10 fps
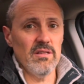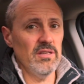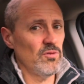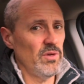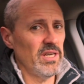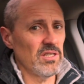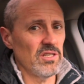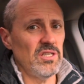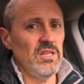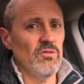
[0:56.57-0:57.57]
This week it's a
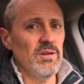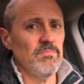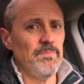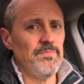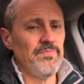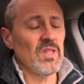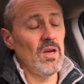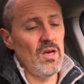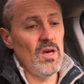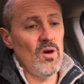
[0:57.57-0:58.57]
secret?
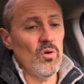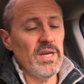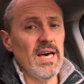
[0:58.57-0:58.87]
Well,